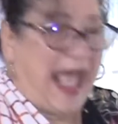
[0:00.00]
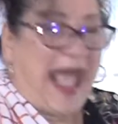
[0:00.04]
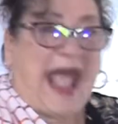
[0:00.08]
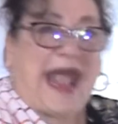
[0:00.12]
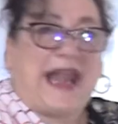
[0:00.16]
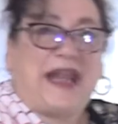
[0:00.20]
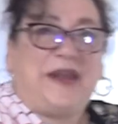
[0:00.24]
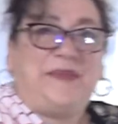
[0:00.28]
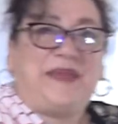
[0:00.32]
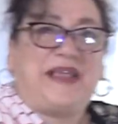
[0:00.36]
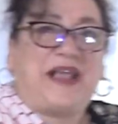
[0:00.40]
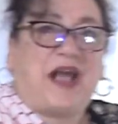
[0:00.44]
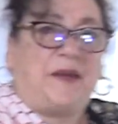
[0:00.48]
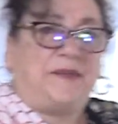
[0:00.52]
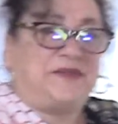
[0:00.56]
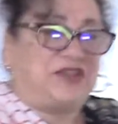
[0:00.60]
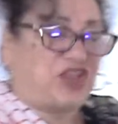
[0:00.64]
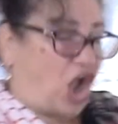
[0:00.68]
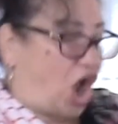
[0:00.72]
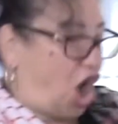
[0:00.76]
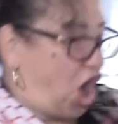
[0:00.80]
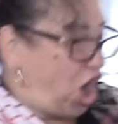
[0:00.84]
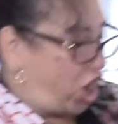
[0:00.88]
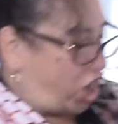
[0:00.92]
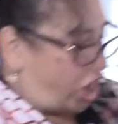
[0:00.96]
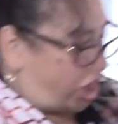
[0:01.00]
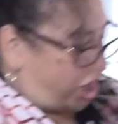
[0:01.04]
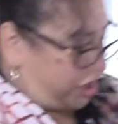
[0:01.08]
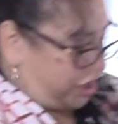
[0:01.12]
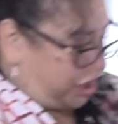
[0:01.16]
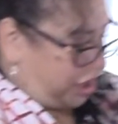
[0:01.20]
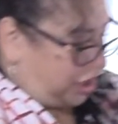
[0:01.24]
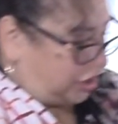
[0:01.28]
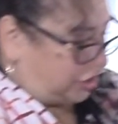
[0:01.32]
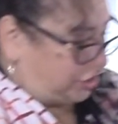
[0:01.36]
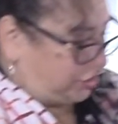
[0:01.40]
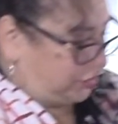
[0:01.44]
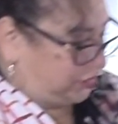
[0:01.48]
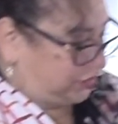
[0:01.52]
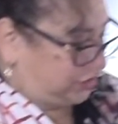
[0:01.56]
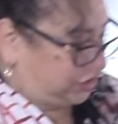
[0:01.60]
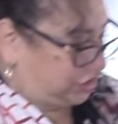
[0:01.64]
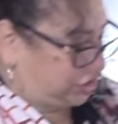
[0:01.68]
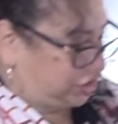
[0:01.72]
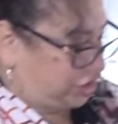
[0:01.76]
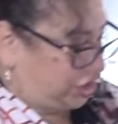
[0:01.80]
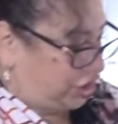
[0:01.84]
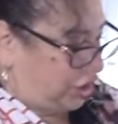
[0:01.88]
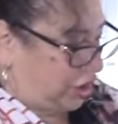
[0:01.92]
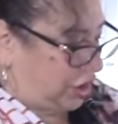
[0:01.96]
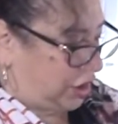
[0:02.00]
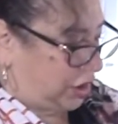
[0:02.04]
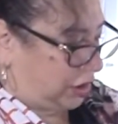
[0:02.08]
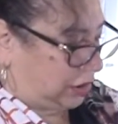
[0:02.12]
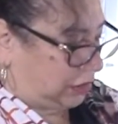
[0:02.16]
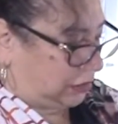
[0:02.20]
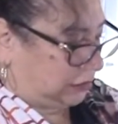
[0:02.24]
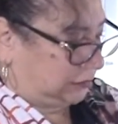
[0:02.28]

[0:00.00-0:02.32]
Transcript: and it becomes hard to stir.